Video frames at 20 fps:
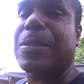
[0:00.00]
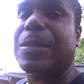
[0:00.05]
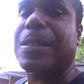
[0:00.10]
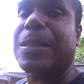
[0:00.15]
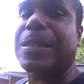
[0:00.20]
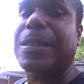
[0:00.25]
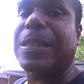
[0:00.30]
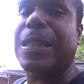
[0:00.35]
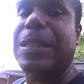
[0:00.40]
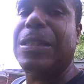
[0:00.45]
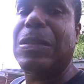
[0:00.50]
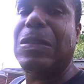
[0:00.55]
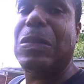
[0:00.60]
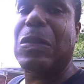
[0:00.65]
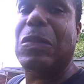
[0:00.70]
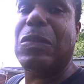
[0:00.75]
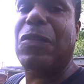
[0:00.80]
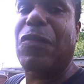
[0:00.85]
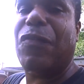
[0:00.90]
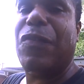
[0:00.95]
See you
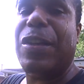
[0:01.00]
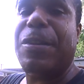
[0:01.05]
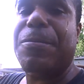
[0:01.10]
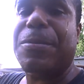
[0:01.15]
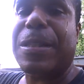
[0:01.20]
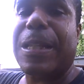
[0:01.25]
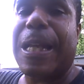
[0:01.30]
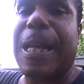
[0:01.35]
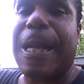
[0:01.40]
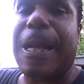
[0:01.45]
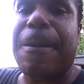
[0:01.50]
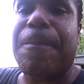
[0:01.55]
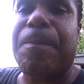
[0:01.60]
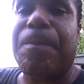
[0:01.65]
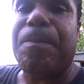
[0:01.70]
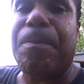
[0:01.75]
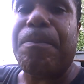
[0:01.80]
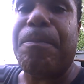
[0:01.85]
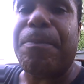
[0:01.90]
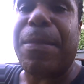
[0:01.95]
on the flip side.
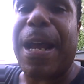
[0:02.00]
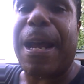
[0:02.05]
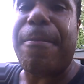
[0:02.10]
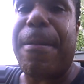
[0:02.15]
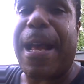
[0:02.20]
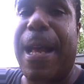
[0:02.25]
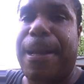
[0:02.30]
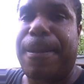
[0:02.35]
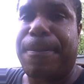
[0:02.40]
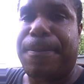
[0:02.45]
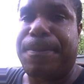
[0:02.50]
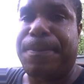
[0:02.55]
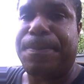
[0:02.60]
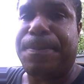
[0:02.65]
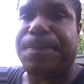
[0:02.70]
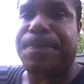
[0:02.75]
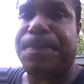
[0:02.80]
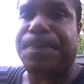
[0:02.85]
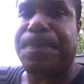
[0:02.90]
Bye-bye.